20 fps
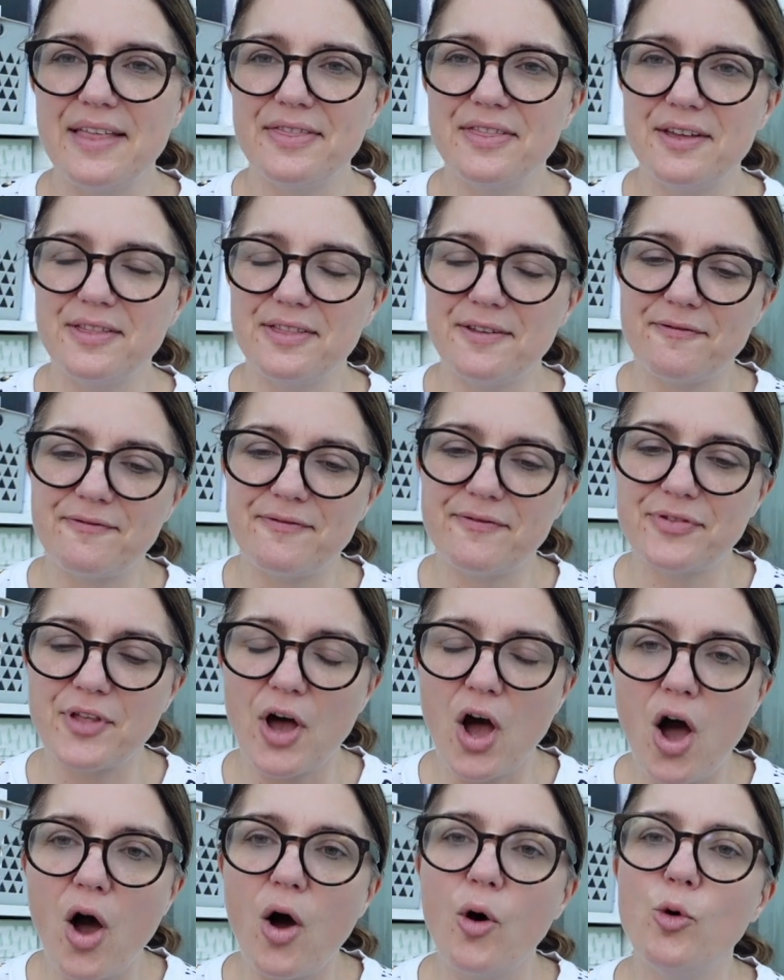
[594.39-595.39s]
The
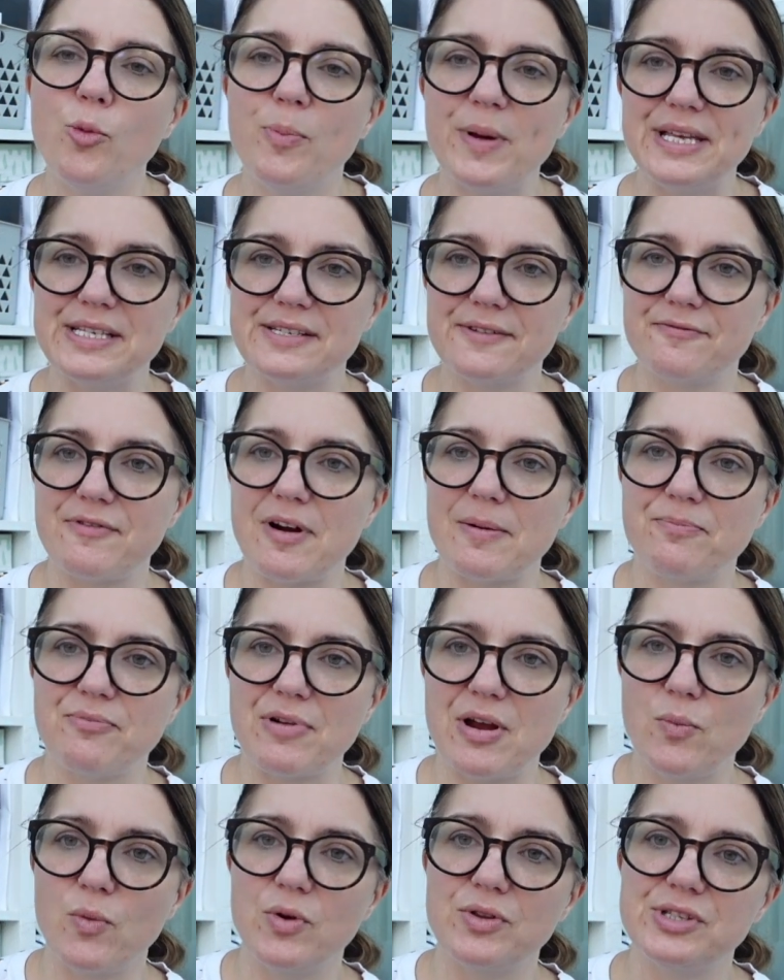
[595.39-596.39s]
whole piece of
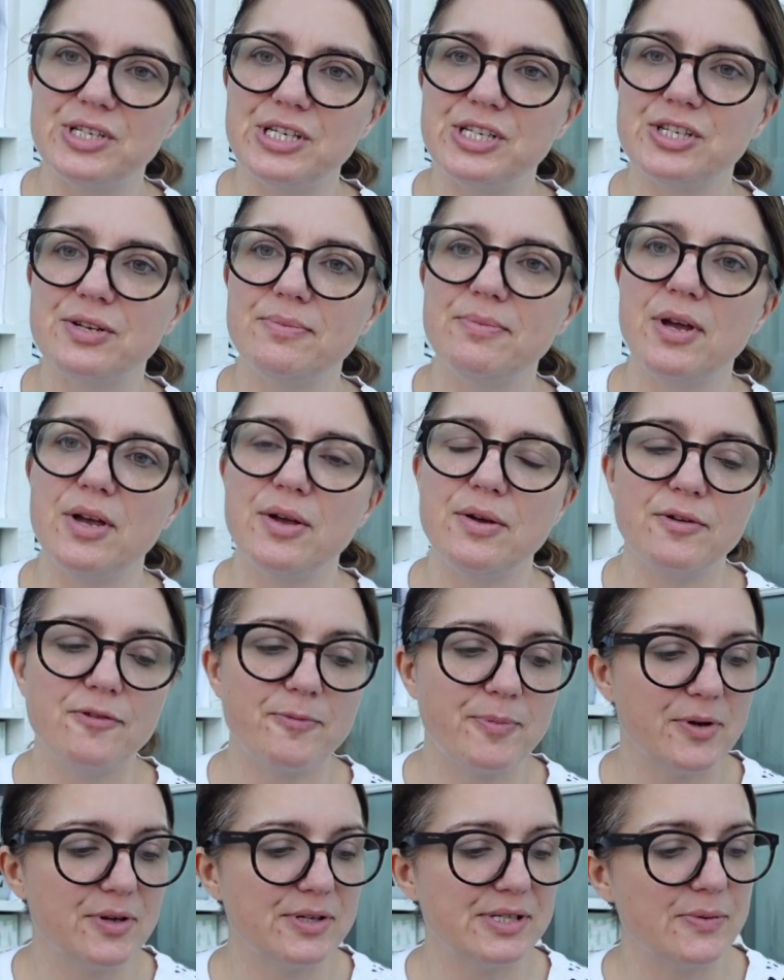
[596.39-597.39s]
fabric wanted to
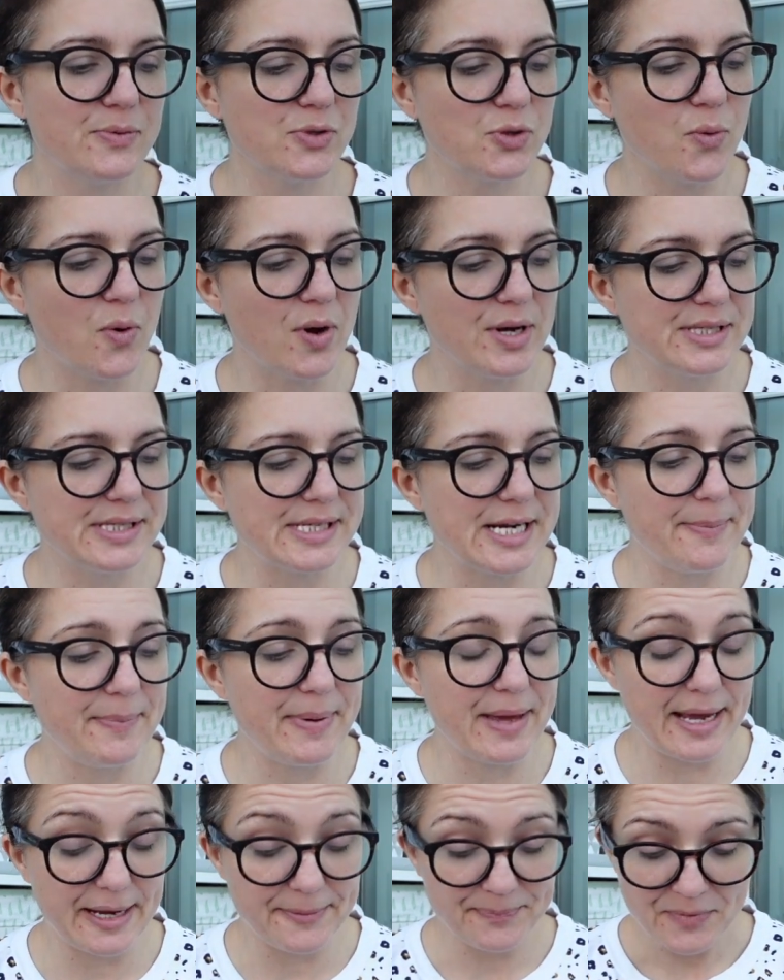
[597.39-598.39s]
move because it was quite
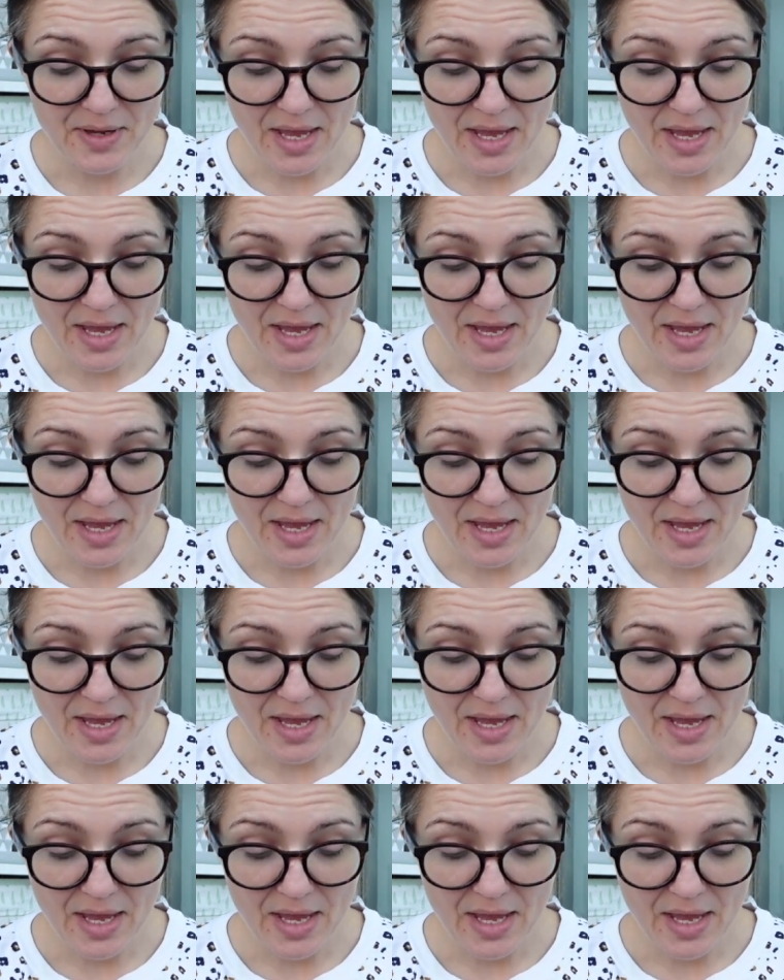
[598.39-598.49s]
slippy.